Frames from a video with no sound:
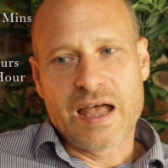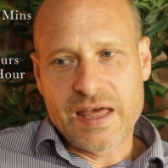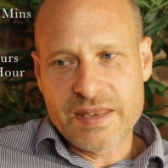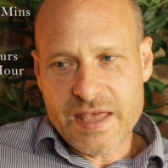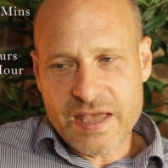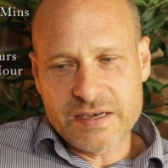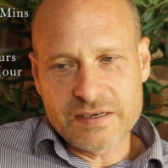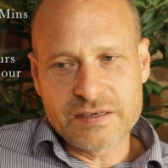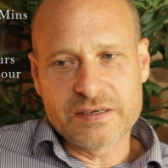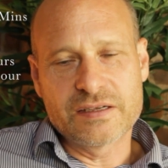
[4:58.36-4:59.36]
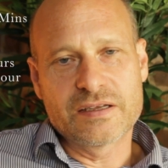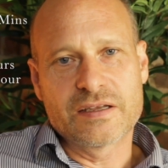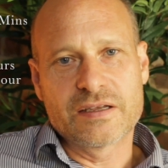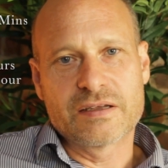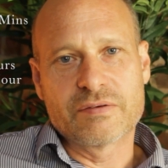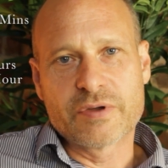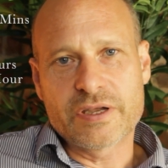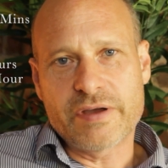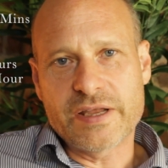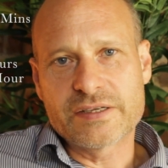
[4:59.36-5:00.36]
And then we're
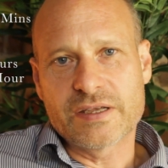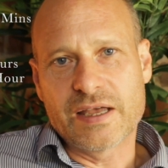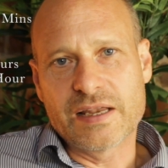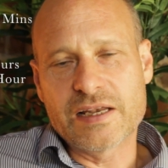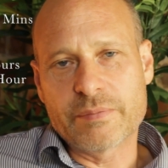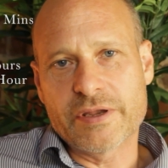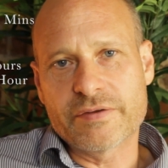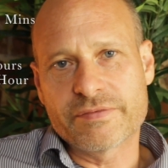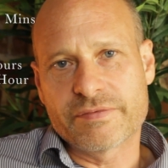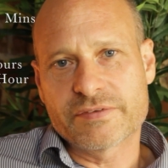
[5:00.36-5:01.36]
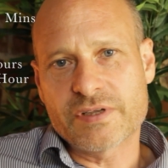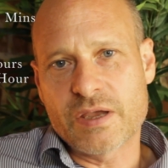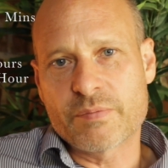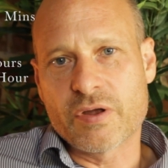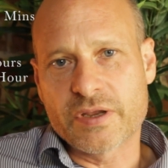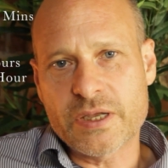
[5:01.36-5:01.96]
going to add a little bit of time on, a